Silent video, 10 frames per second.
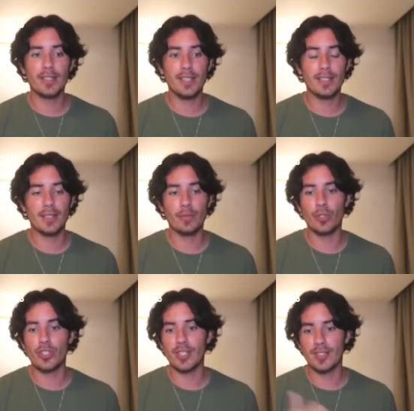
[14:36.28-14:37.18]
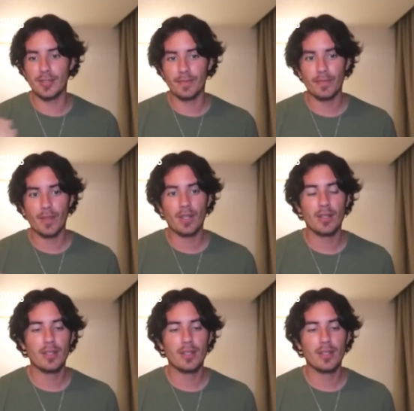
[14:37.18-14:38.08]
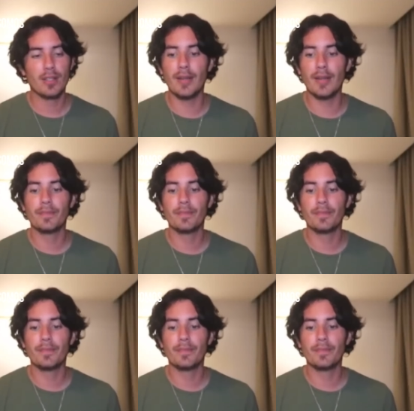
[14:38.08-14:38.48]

system, which is the